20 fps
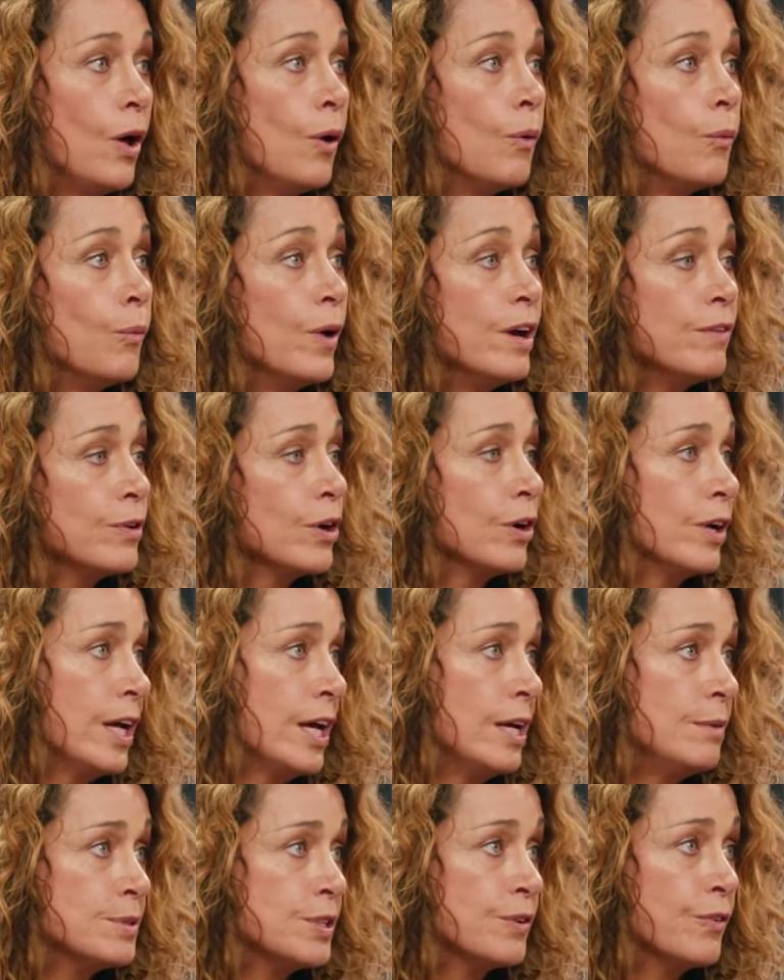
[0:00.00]
We've got
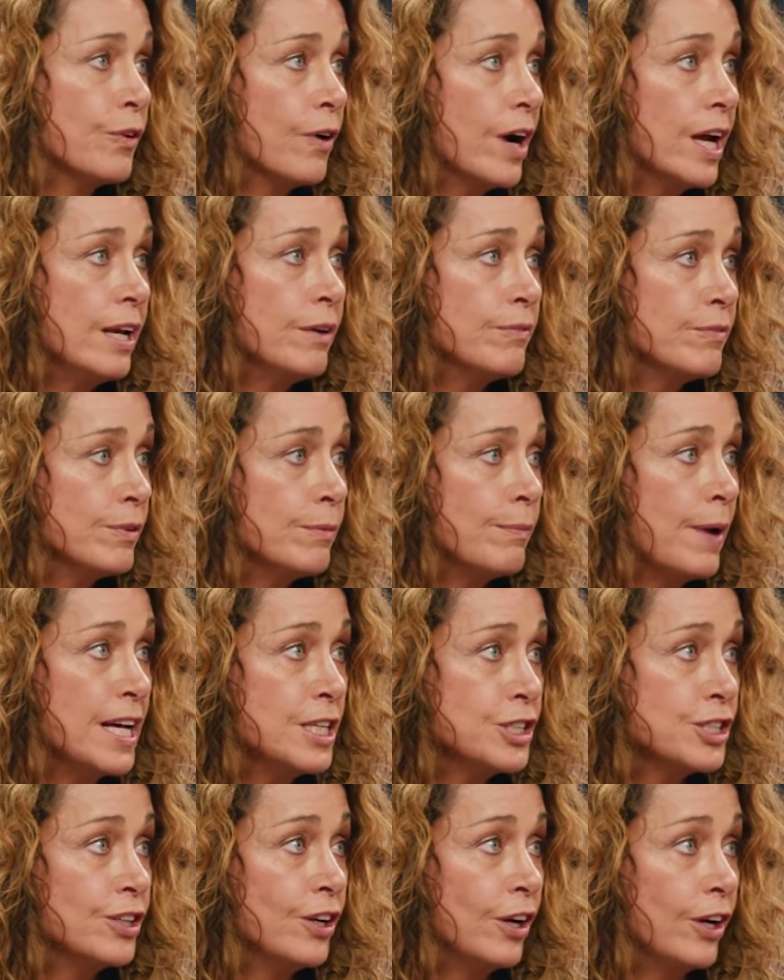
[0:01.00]
heaps of great
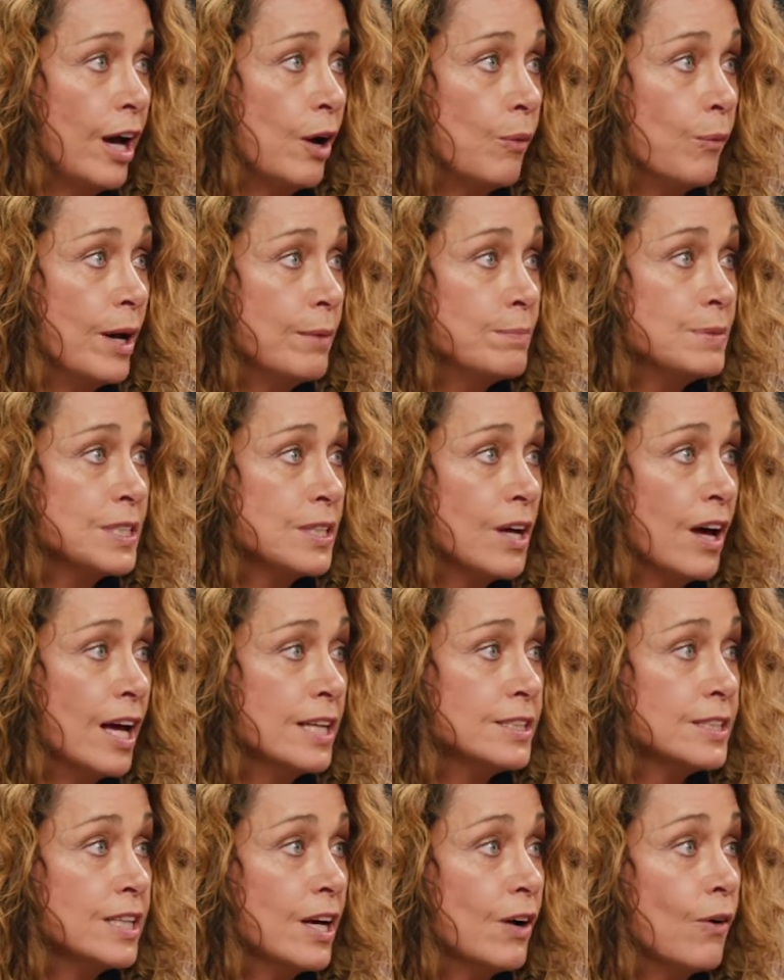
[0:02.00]
information on our
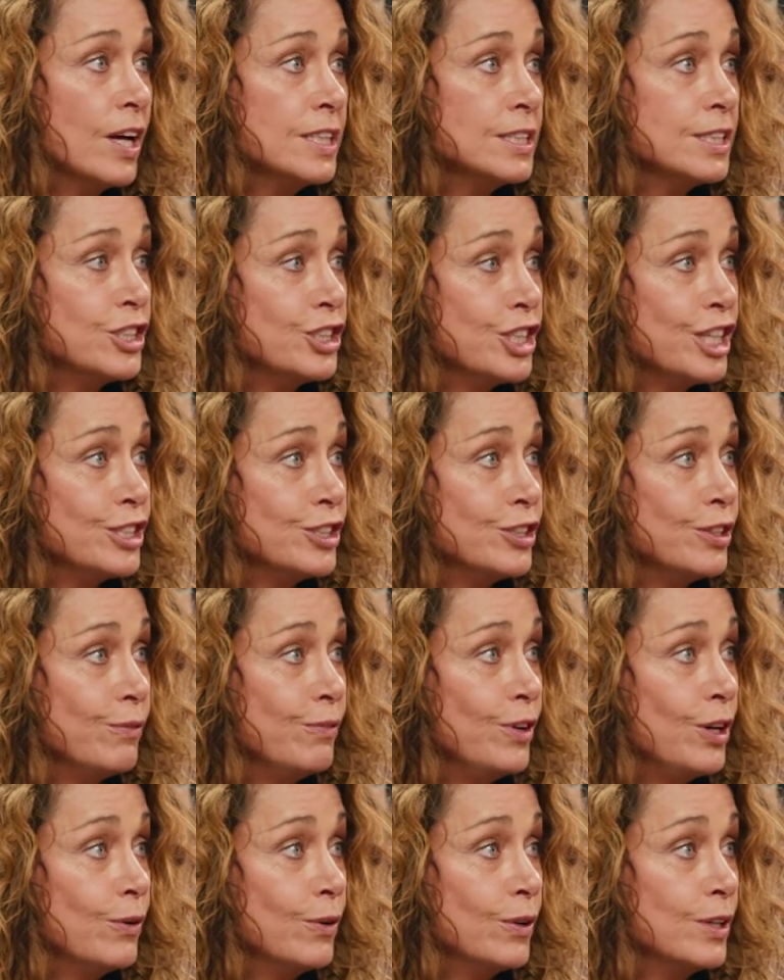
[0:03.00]
website, so I suggest your
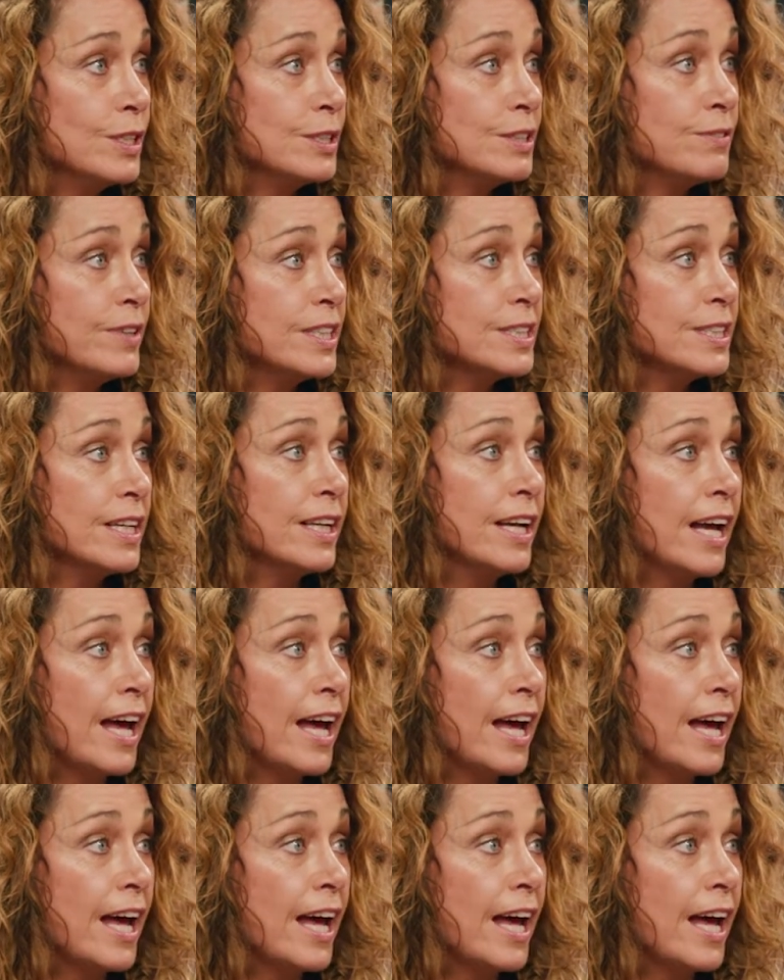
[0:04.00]
viewers visit